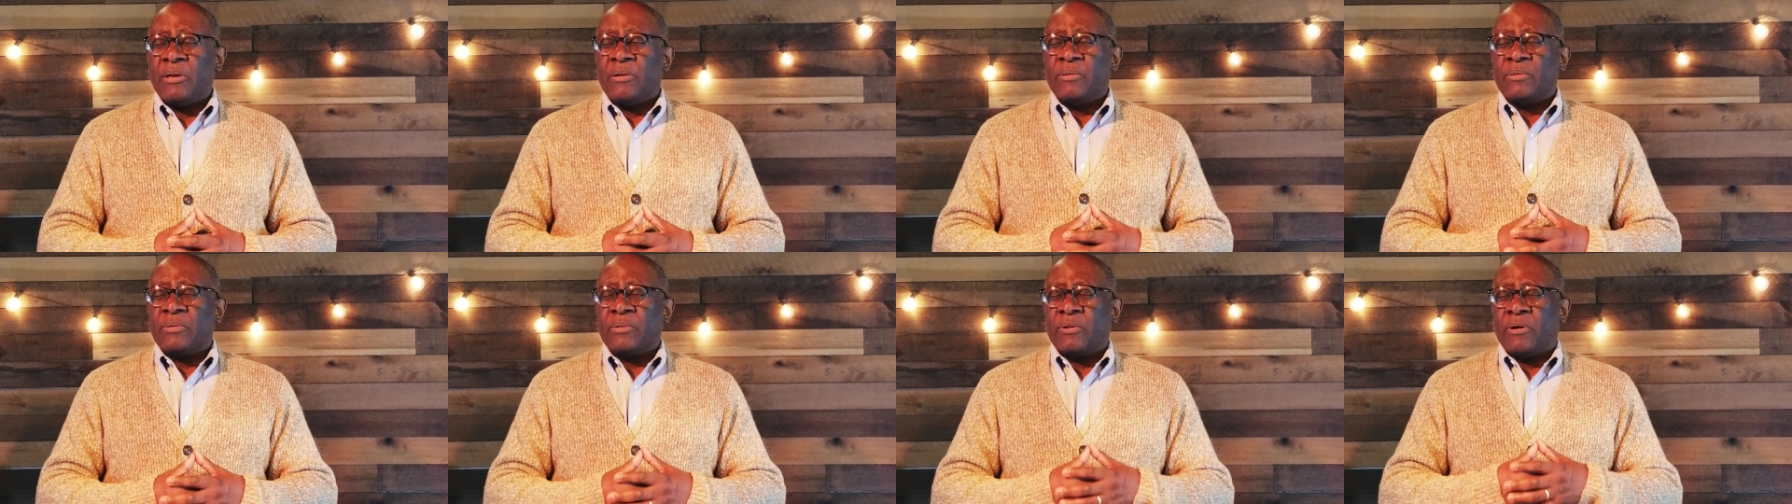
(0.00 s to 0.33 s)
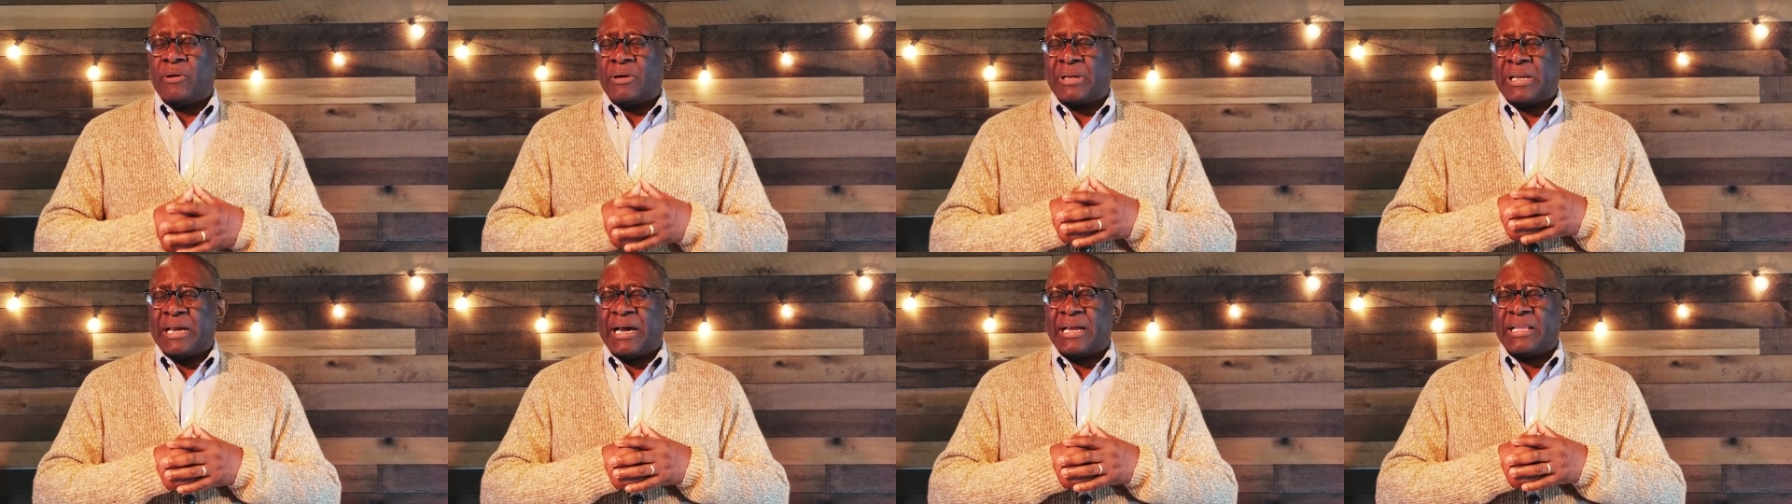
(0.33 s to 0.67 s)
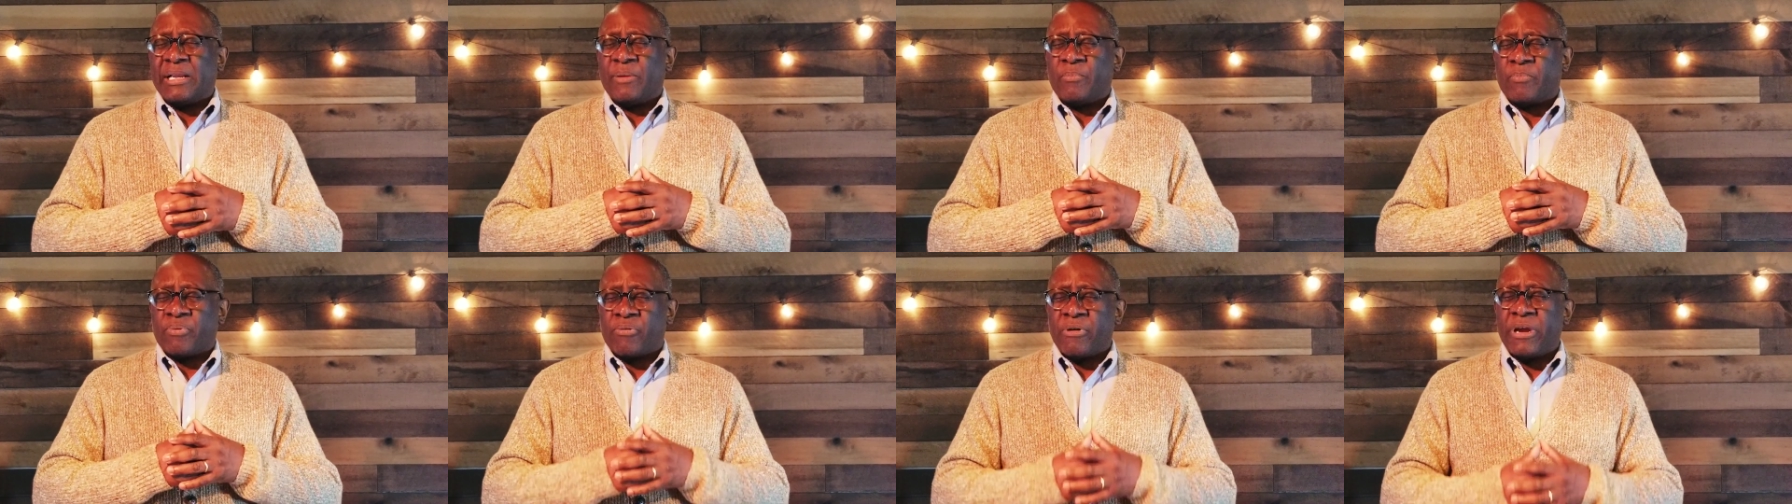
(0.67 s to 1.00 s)
Lord God,
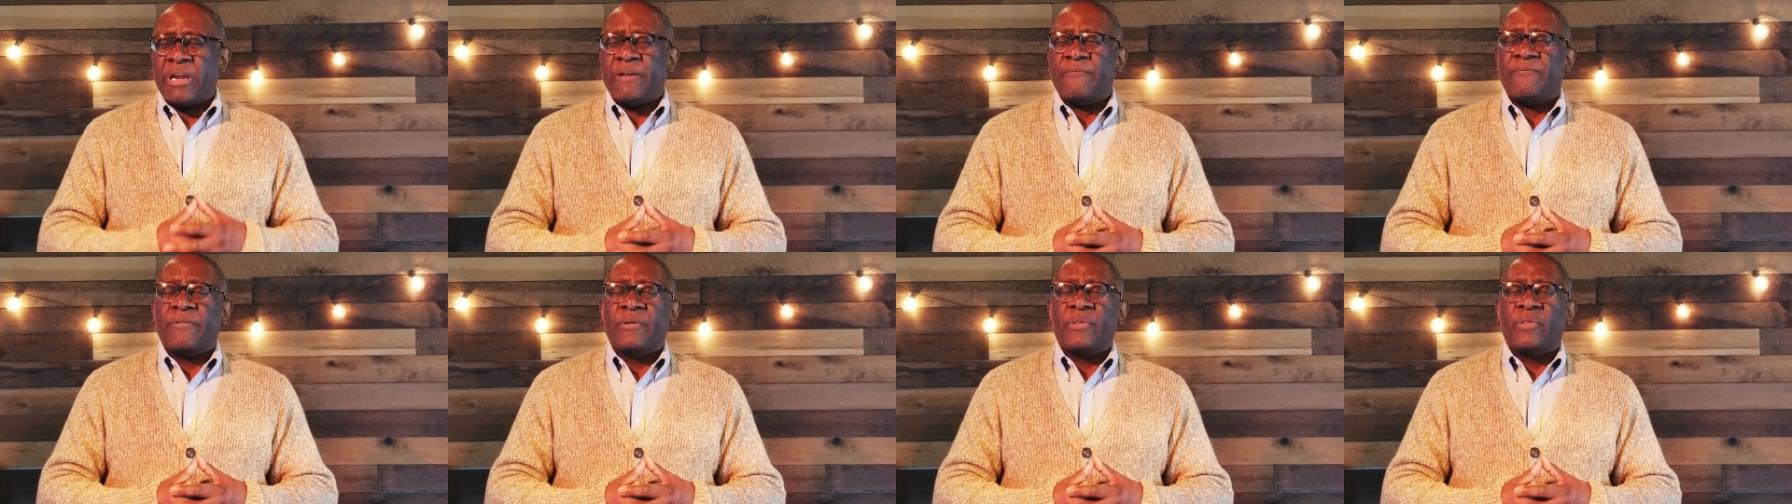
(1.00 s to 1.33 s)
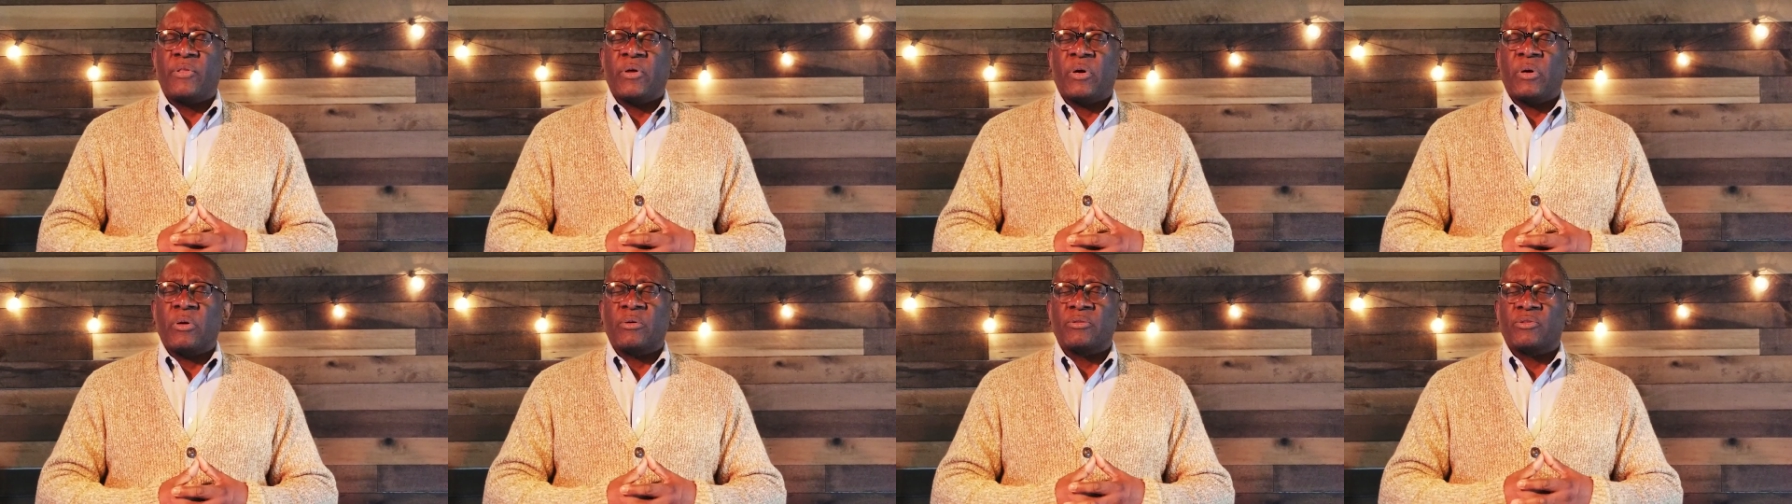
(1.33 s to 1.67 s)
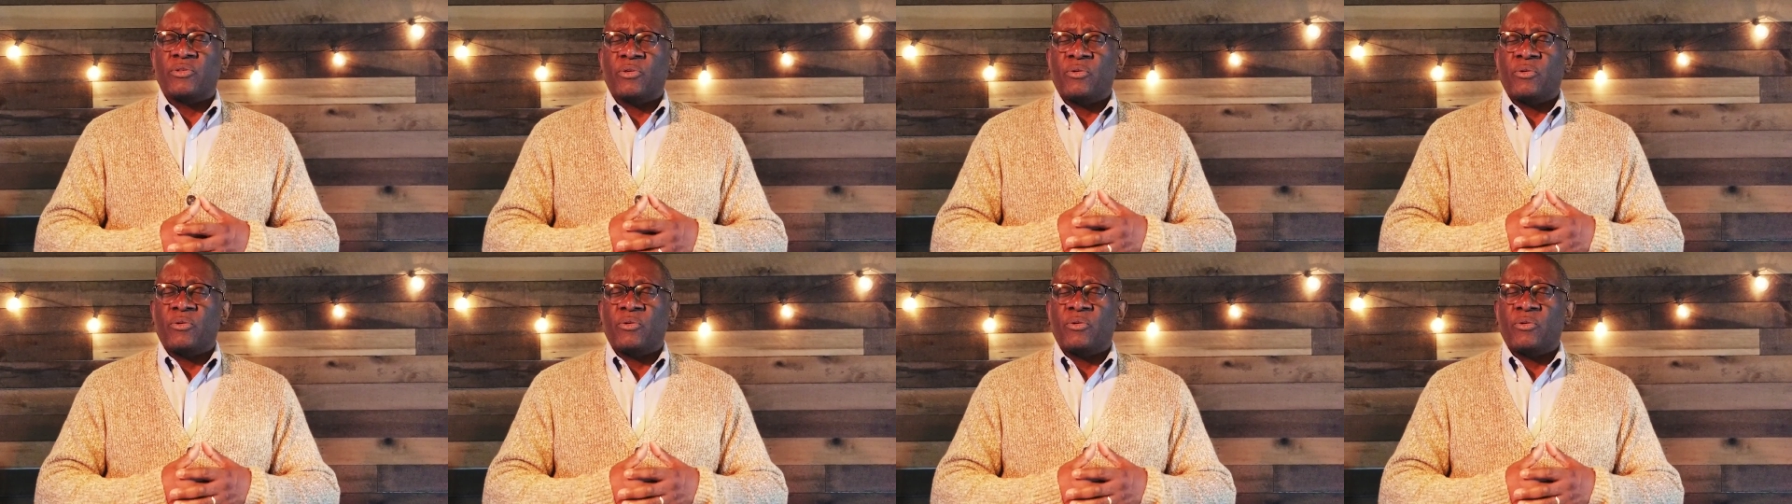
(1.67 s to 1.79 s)
I'm praying for those